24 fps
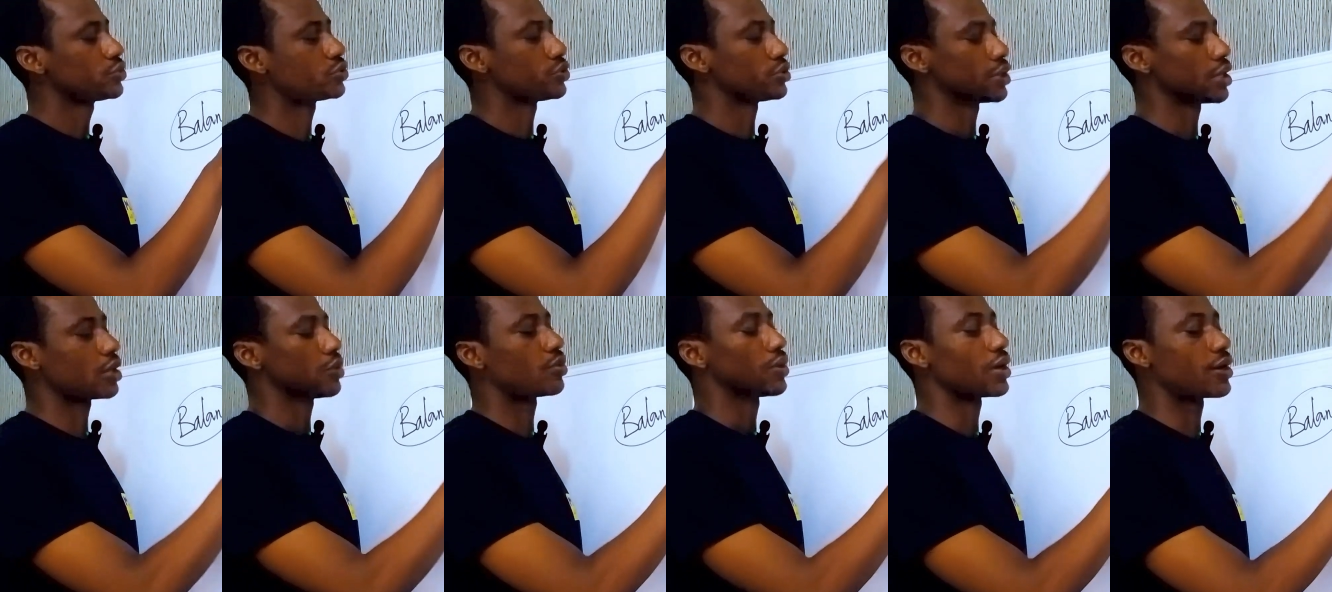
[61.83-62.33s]
so
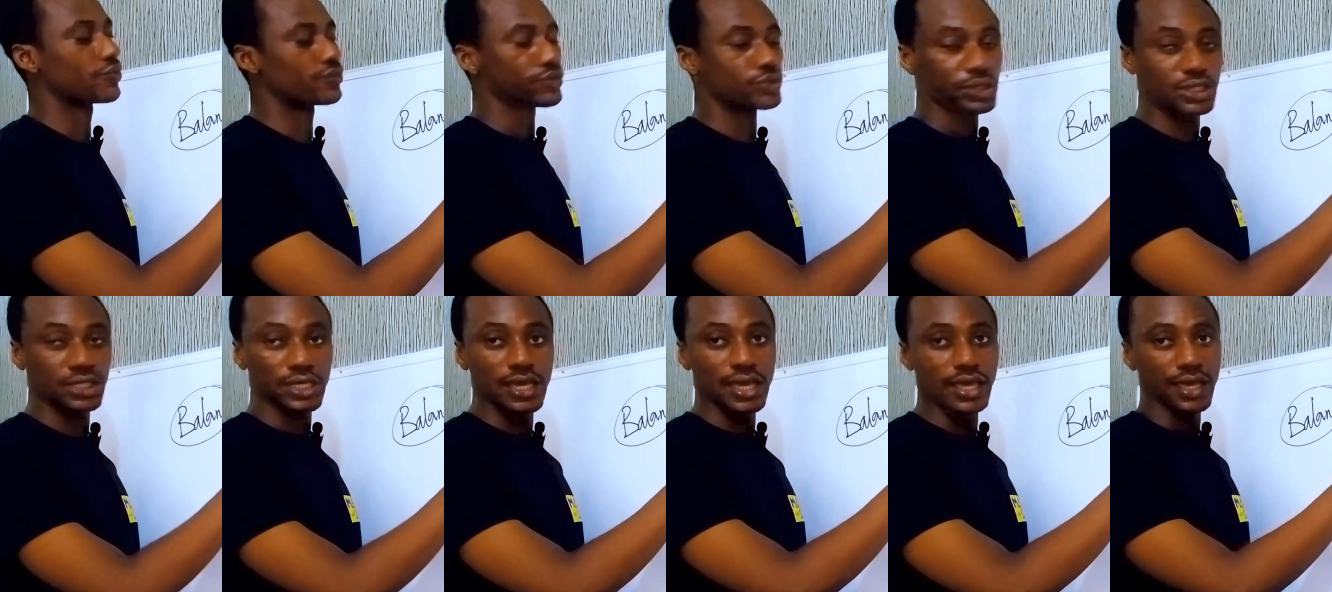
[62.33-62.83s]
that we have
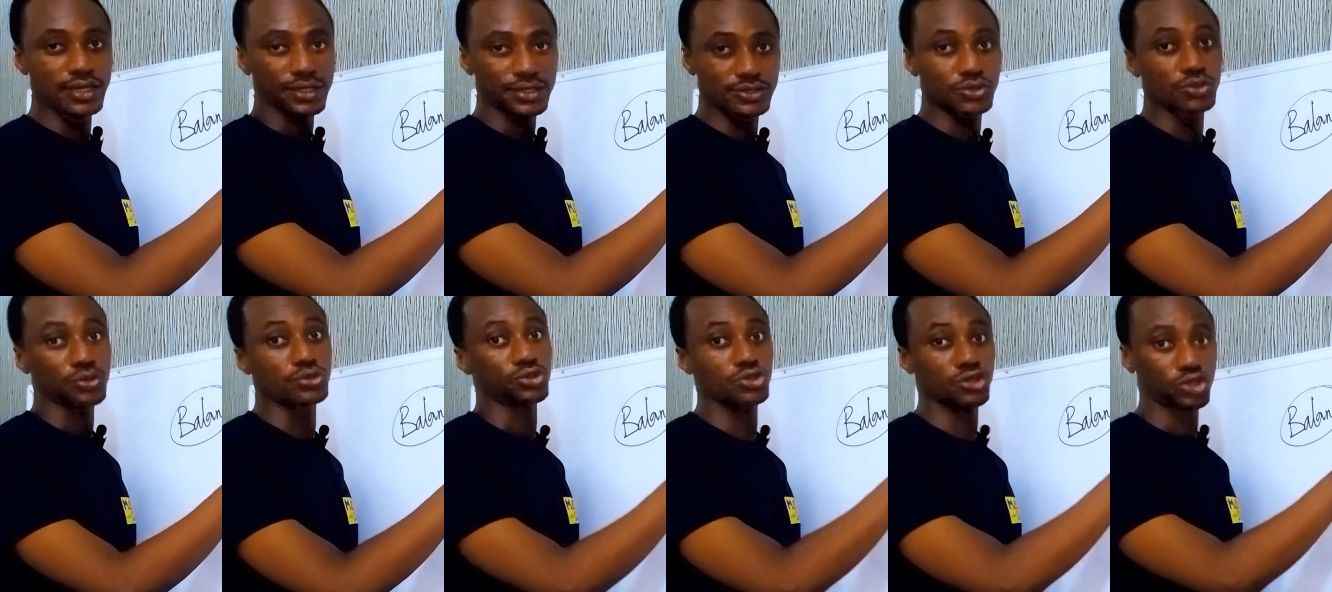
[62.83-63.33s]
only
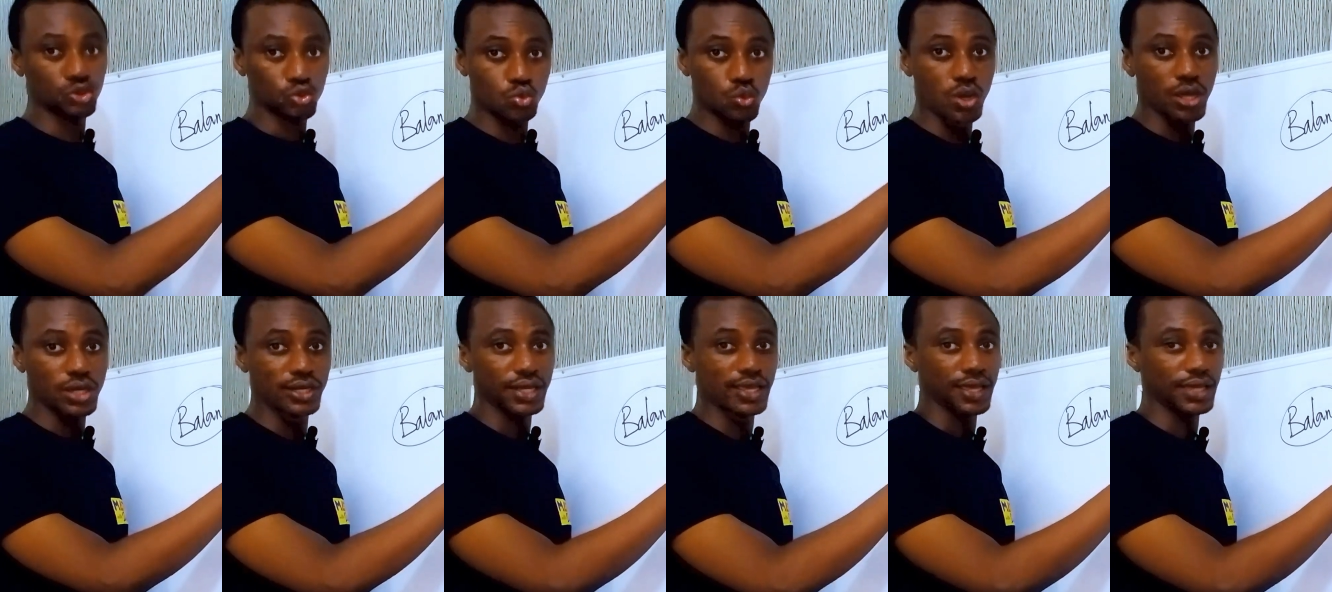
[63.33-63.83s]
x or just
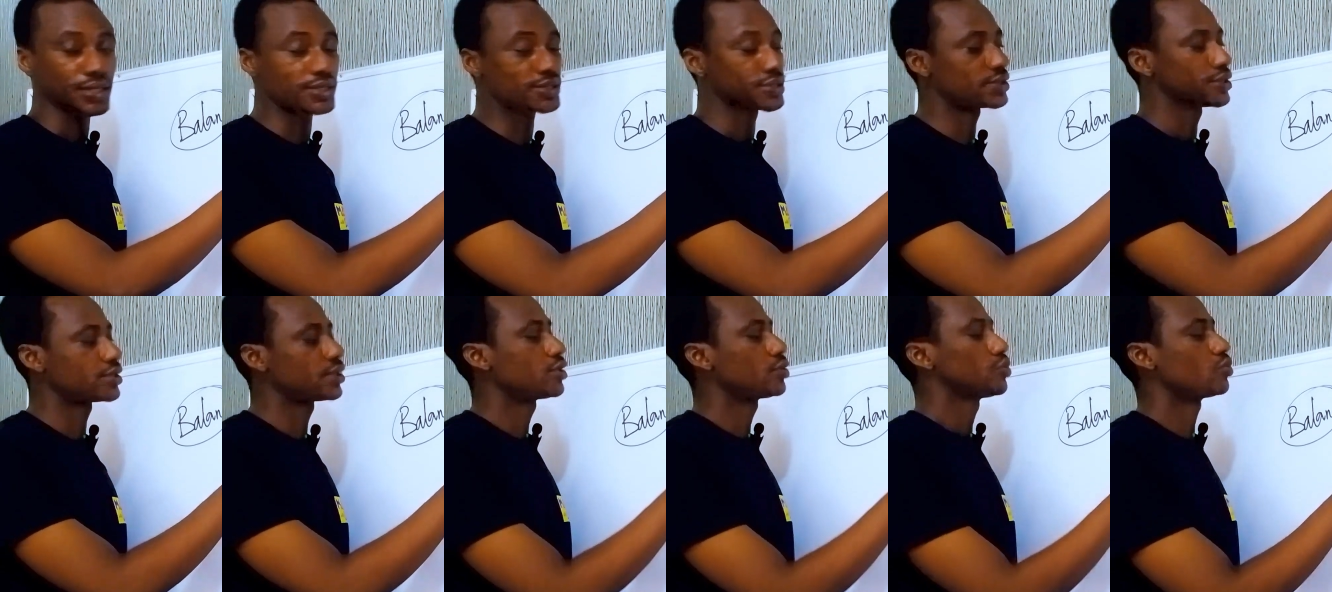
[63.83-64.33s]
one x,